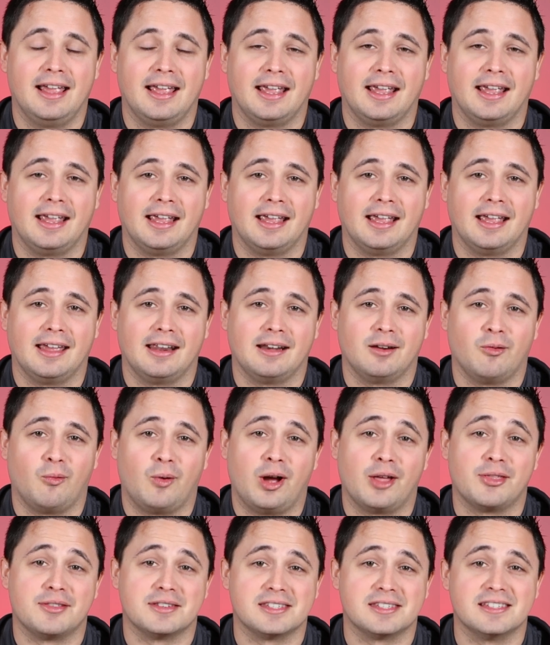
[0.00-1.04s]
and
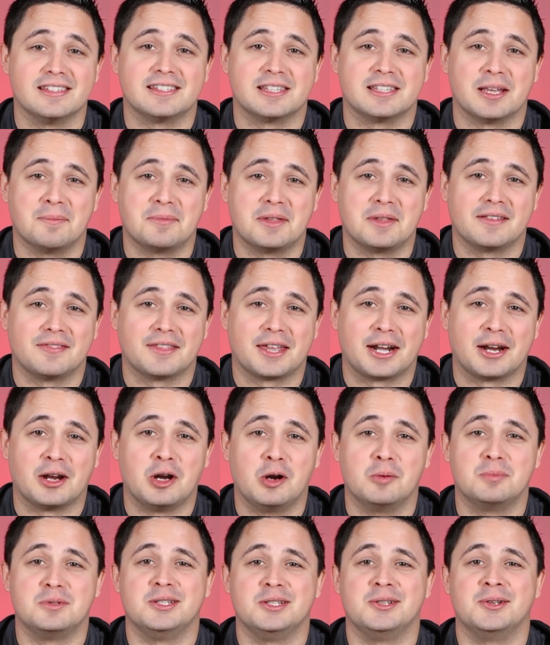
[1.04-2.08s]
while this is something that I
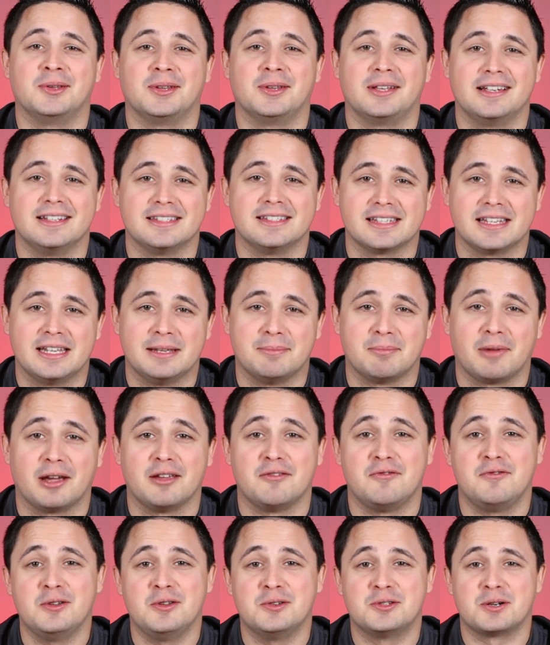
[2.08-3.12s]
hope to utilize in my
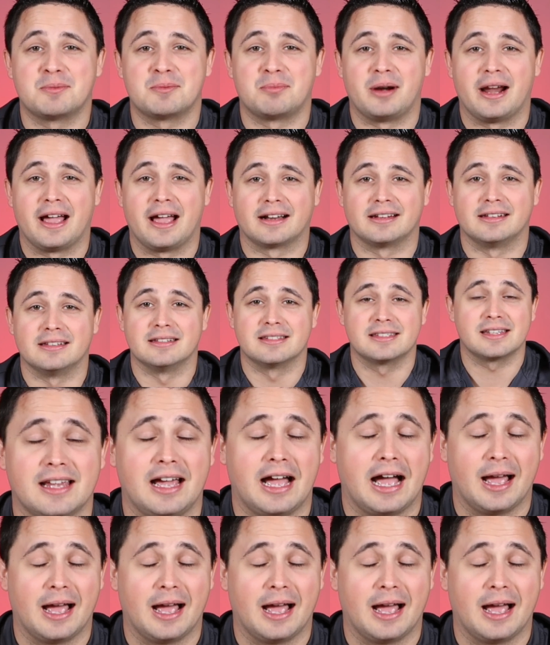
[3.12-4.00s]
future practice,